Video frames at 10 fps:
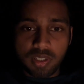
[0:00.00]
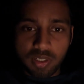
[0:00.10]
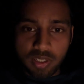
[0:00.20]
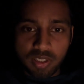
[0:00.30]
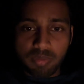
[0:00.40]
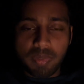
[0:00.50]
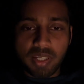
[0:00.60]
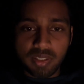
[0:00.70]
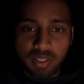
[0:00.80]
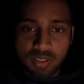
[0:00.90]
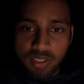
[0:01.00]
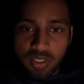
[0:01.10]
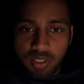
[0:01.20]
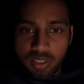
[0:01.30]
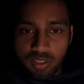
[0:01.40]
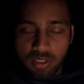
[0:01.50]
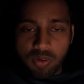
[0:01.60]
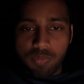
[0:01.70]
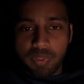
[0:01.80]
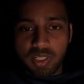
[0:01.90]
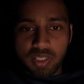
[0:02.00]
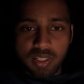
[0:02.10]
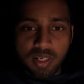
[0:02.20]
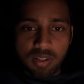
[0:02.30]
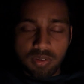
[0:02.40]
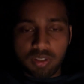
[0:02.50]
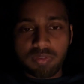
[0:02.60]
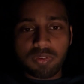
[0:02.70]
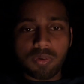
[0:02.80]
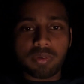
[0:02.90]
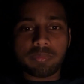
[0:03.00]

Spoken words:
under the blankets in the open area on the floor.